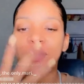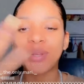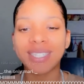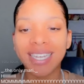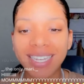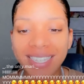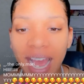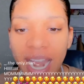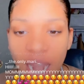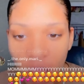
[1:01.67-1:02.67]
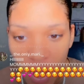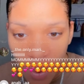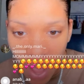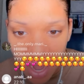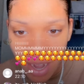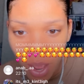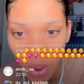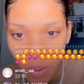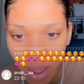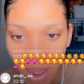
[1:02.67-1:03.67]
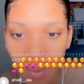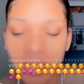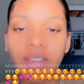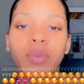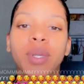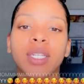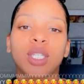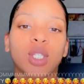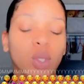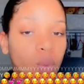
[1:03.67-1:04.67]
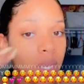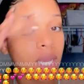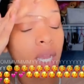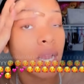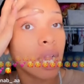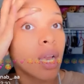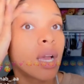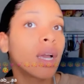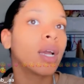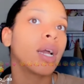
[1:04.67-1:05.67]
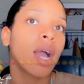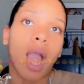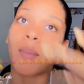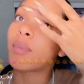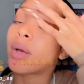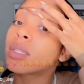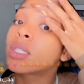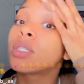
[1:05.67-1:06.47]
beauties. Hello. How is everybody doing? I'm about to